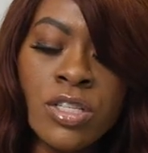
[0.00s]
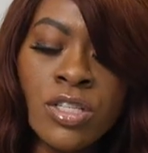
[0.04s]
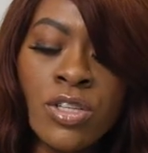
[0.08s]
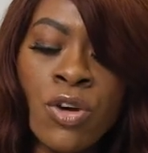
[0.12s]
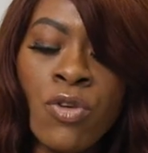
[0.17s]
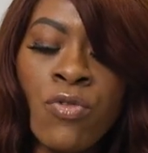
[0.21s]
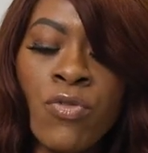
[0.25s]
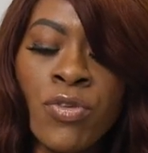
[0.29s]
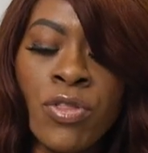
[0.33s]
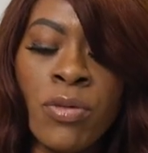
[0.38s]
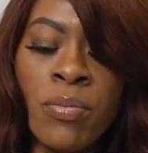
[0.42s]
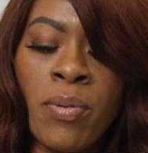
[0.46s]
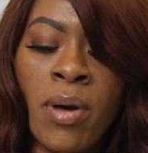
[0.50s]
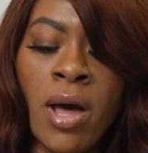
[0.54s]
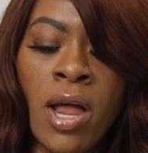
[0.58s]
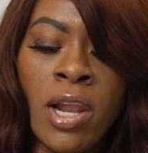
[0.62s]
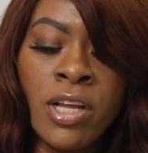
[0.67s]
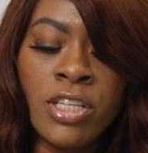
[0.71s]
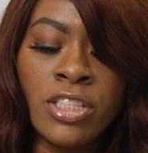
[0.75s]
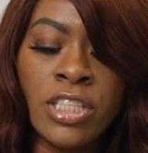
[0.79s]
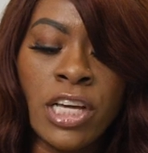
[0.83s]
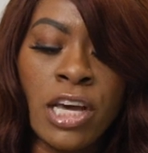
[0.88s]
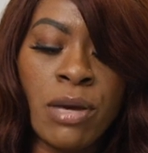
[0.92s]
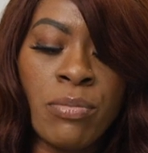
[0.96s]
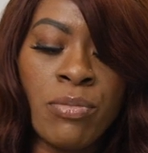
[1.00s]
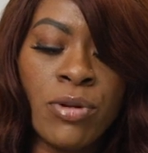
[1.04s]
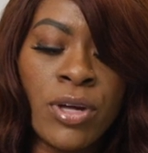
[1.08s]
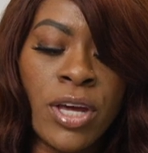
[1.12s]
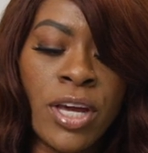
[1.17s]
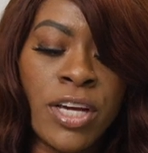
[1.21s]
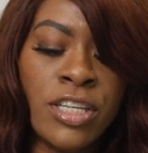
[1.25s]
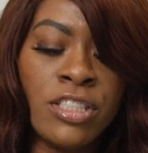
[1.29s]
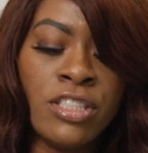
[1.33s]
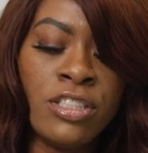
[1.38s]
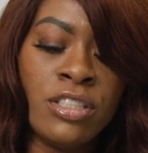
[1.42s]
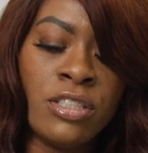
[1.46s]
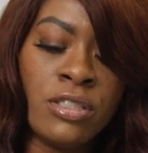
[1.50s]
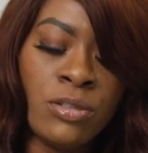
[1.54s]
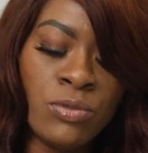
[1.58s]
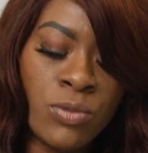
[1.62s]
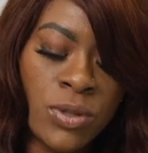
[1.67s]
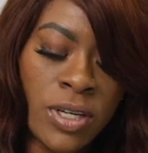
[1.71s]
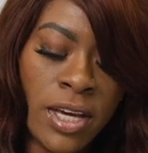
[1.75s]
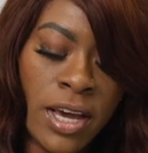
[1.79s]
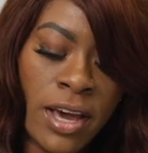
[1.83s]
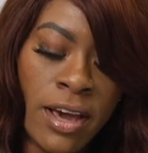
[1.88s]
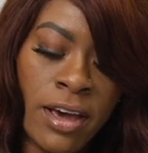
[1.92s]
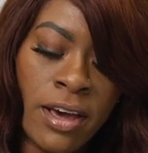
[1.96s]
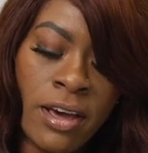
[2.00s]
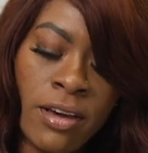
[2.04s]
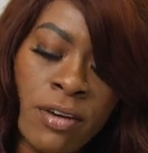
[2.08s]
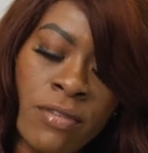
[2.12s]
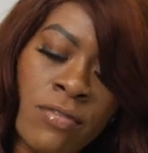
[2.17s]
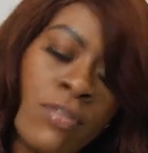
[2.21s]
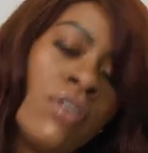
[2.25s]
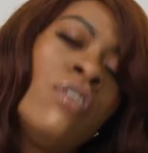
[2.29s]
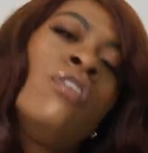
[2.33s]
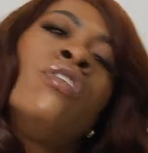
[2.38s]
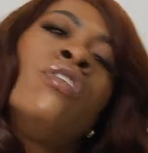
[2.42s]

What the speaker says: So for the polish application, we have